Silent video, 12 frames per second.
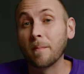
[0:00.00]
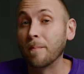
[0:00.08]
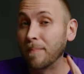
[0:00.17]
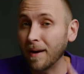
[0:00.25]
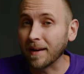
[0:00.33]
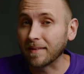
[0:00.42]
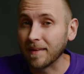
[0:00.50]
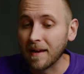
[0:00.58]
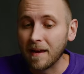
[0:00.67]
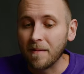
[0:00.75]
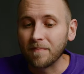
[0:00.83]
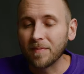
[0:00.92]
But
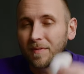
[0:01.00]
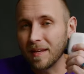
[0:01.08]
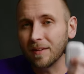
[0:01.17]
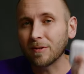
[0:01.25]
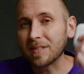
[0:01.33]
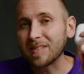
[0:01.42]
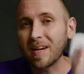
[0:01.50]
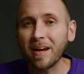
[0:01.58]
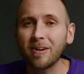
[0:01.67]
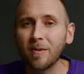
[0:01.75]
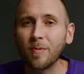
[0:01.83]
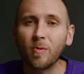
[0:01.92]
these are
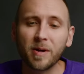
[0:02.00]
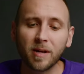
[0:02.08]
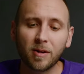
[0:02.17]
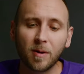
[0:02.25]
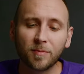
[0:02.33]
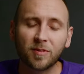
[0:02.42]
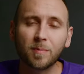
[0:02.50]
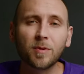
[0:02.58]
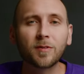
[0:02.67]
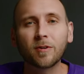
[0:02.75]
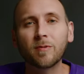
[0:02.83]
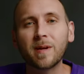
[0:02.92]
terrible when it comes to
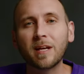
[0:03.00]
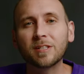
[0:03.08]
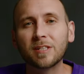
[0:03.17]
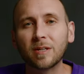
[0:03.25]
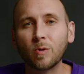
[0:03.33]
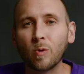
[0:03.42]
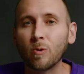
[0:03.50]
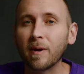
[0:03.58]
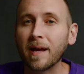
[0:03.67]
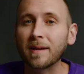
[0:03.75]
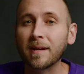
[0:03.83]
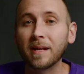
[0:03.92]
music creation
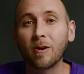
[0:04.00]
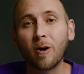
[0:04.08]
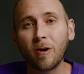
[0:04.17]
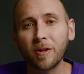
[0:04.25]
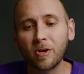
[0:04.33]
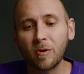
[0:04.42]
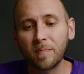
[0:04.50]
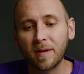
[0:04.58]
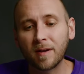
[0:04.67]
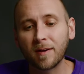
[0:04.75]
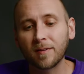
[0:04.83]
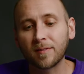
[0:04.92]
or editing audio
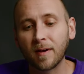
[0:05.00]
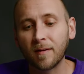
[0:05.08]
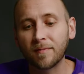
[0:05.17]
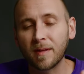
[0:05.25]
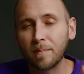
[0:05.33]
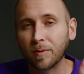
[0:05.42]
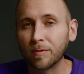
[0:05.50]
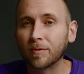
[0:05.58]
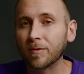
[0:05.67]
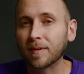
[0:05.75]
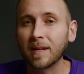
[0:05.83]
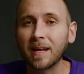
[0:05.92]
because of the
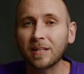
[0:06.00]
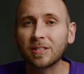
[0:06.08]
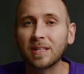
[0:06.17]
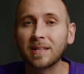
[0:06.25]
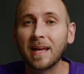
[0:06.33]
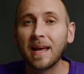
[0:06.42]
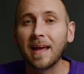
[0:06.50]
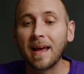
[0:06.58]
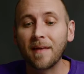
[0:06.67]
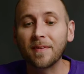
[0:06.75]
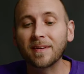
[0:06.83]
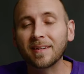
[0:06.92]
Bluetooth connection
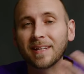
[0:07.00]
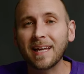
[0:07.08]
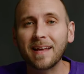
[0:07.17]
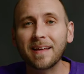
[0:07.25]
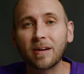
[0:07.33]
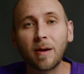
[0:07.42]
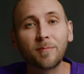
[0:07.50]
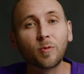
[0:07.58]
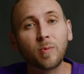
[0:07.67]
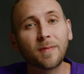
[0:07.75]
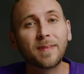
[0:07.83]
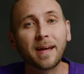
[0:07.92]
and the delay that comes
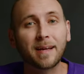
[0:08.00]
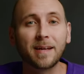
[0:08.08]
with that